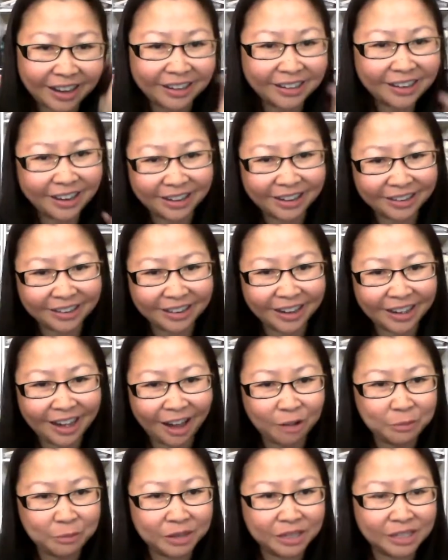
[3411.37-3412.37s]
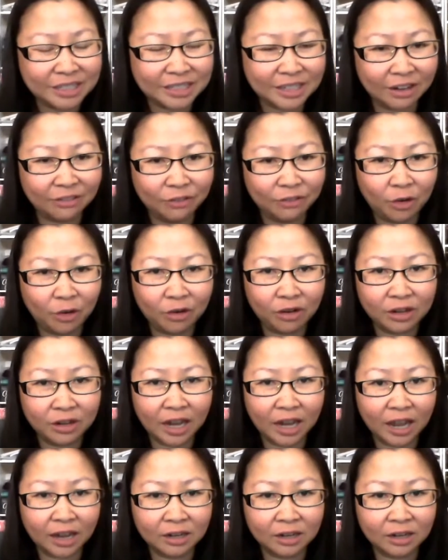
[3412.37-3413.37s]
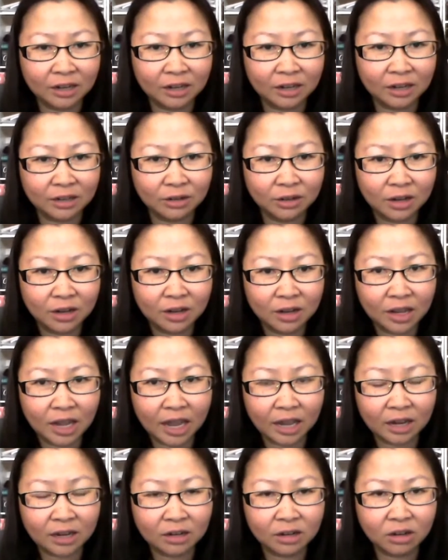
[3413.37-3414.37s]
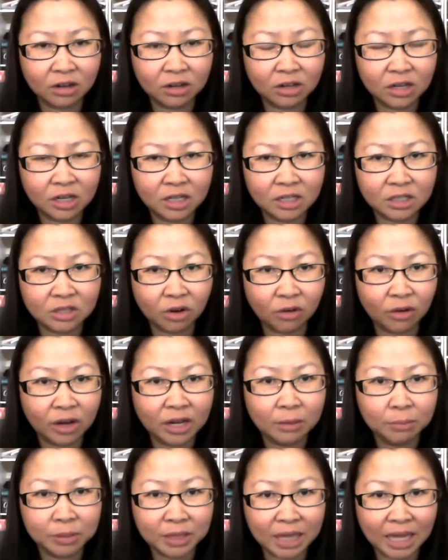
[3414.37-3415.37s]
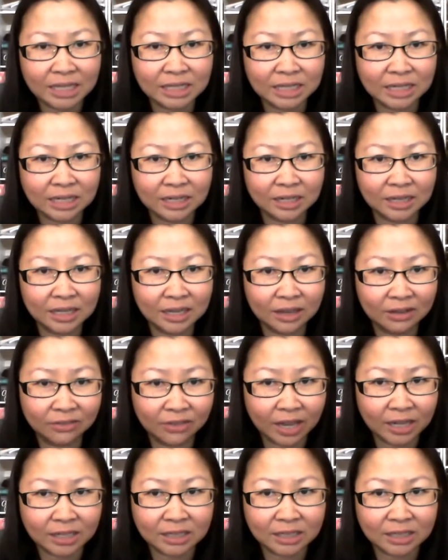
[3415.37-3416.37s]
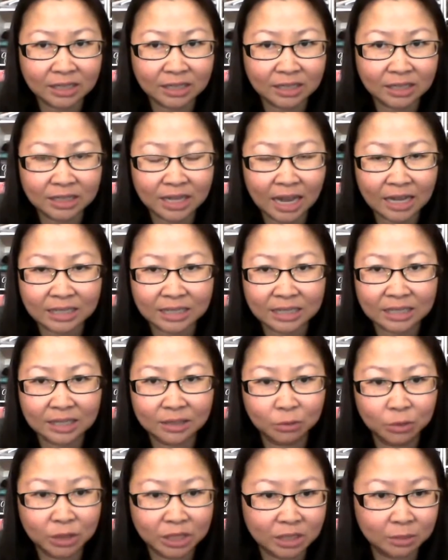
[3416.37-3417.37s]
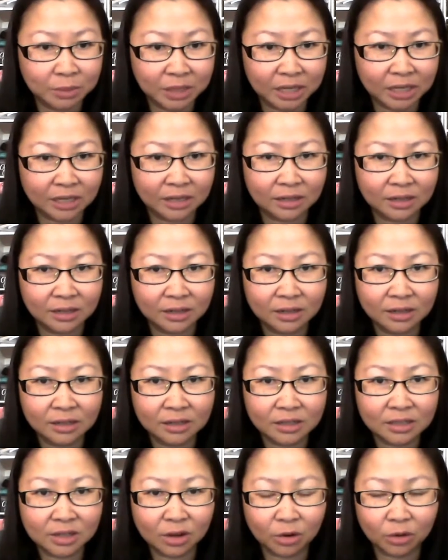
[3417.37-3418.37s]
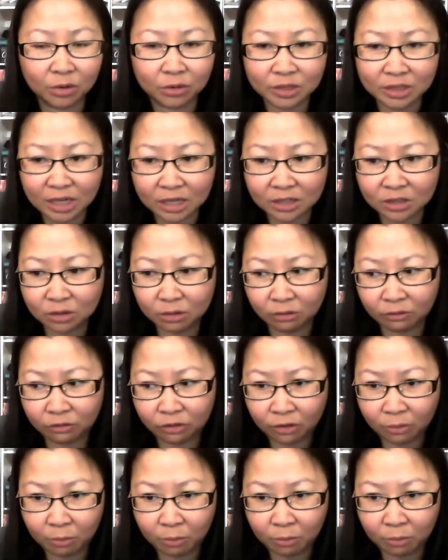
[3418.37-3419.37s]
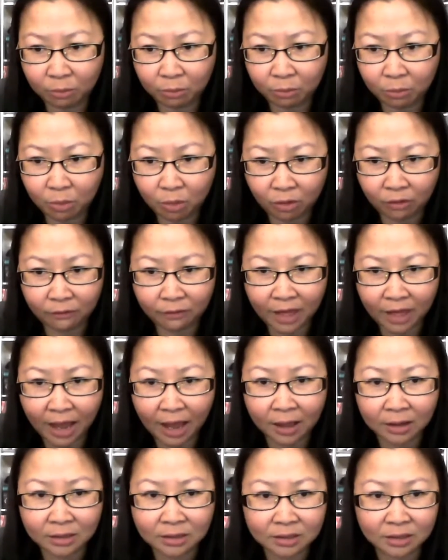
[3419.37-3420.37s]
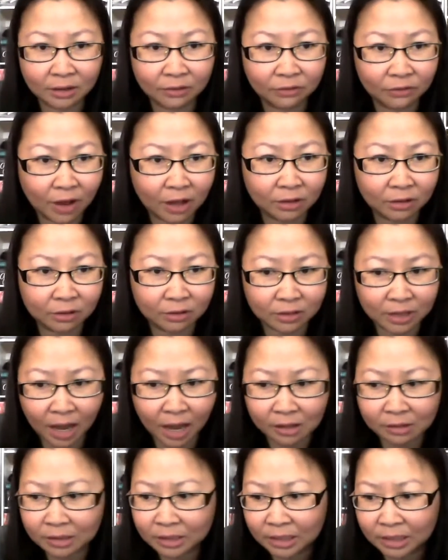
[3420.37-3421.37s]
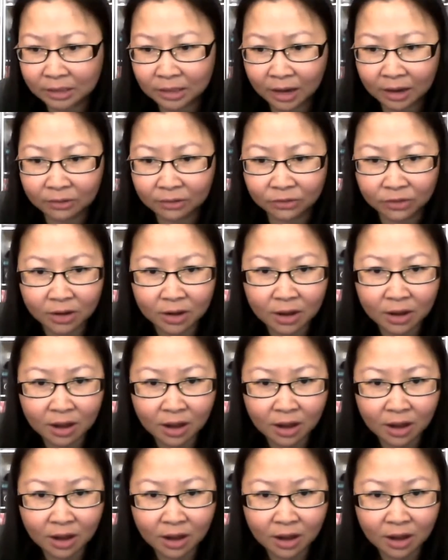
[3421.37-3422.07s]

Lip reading: getting and helping us get forward, and He's already blessing the event as we speak. So stay tuned for more of that, and follow Galilee Life